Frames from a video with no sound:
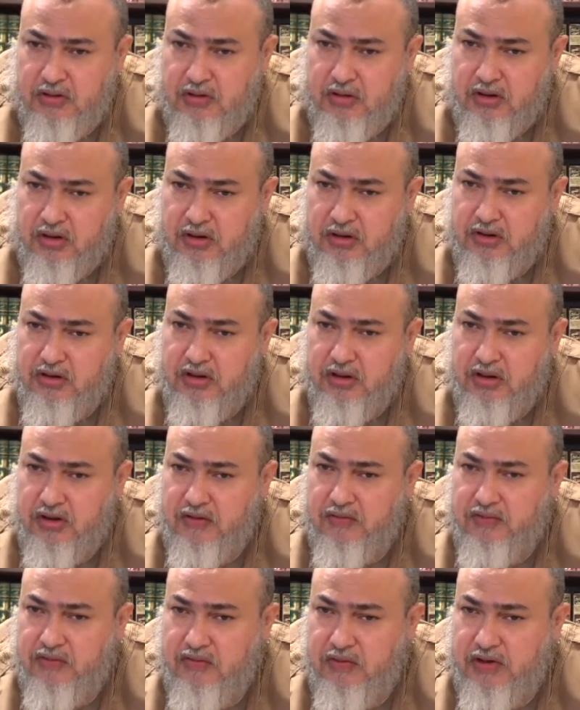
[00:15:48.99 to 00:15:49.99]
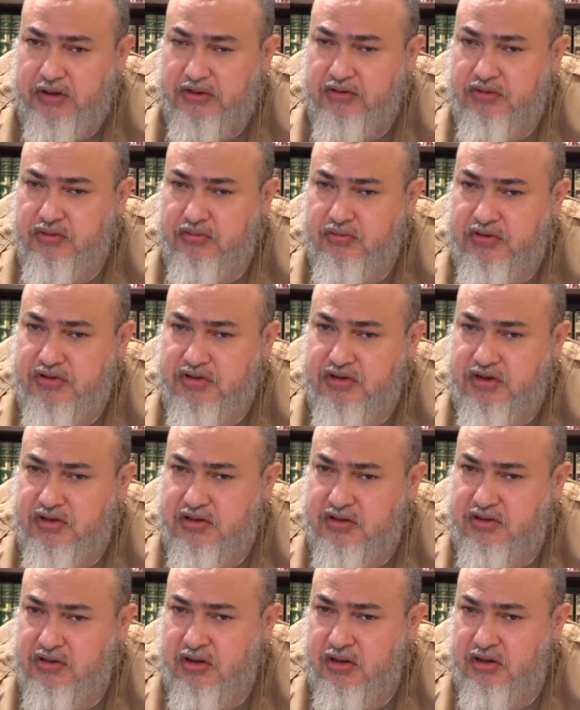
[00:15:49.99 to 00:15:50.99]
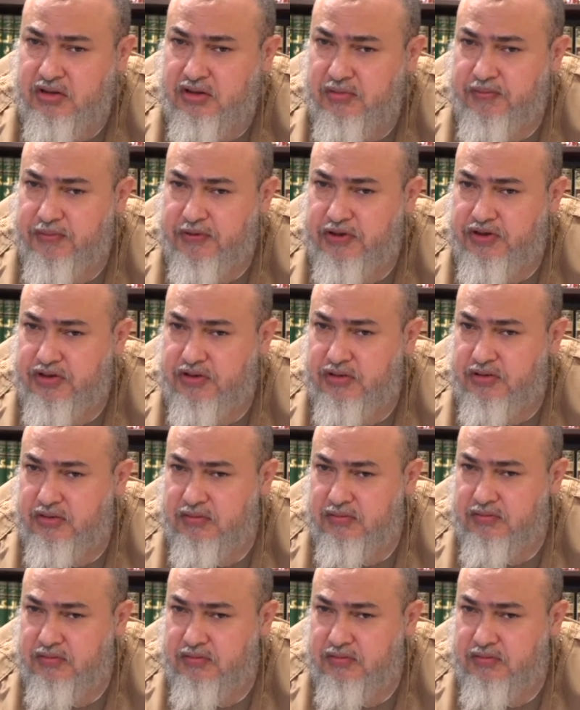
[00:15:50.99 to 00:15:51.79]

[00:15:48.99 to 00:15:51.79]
And they have a right to resist occupation.